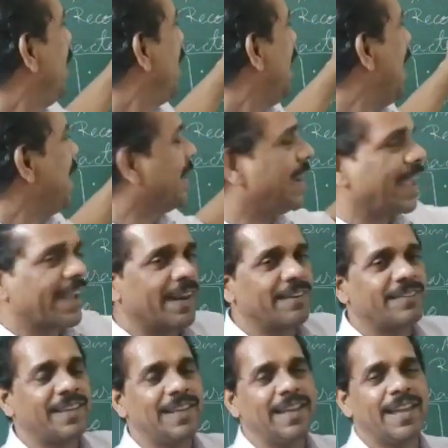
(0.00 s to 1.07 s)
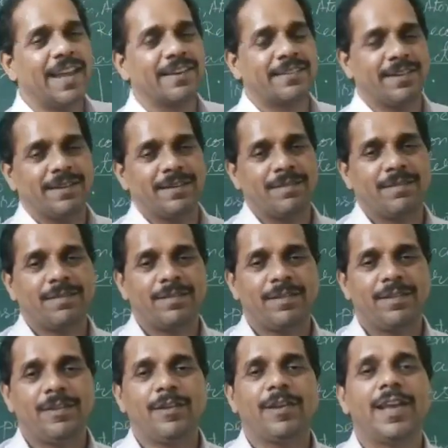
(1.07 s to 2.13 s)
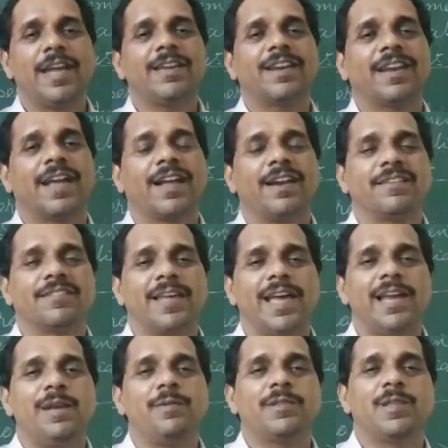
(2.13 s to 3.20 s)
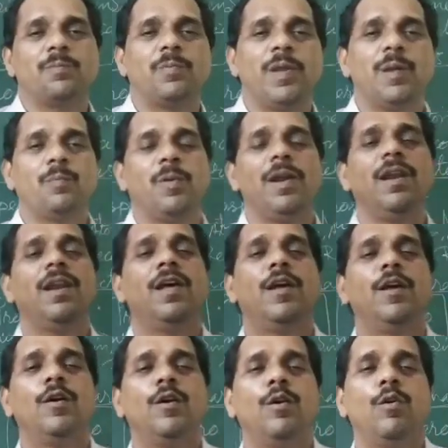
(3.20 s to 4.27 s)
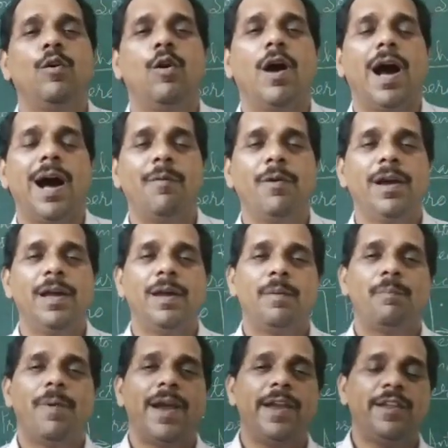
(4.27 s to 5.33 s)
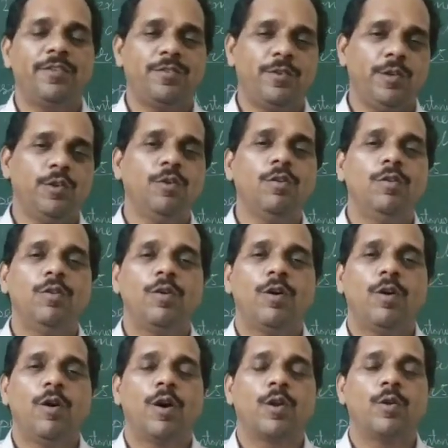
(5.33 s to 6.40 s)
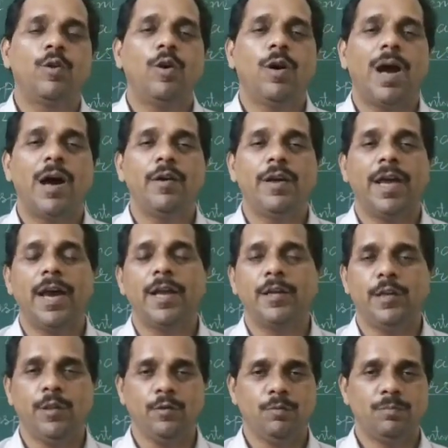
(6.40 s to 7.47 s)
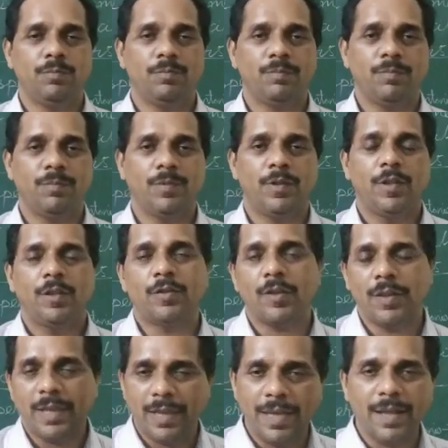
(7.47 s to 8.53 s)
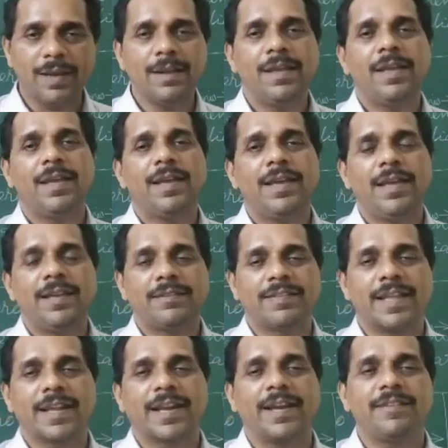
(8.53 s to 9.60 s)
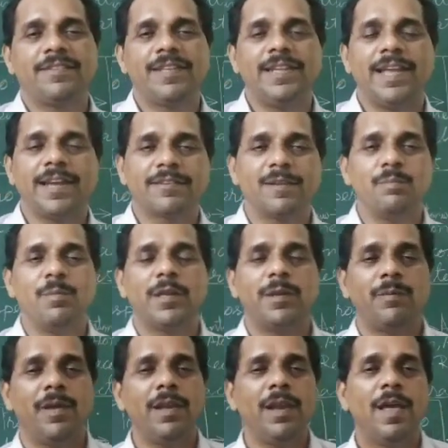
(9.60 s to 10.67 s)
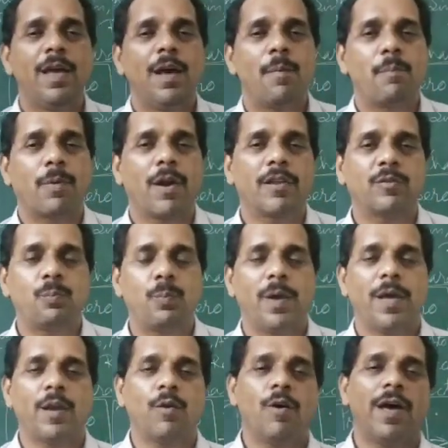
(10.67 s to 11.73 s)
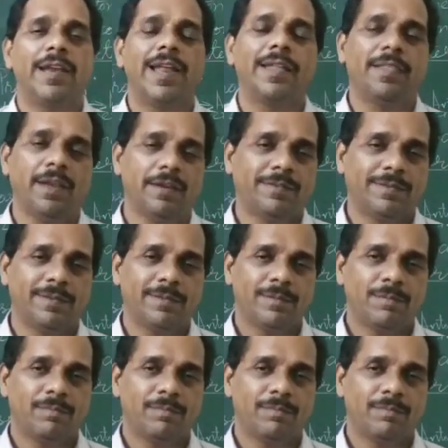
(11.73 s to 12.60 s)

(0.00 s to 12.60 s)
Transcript: And reconciliation. You get reconciled with the people who have punished you or who have hurt you. So here it is the reconciliation between Prospero and others.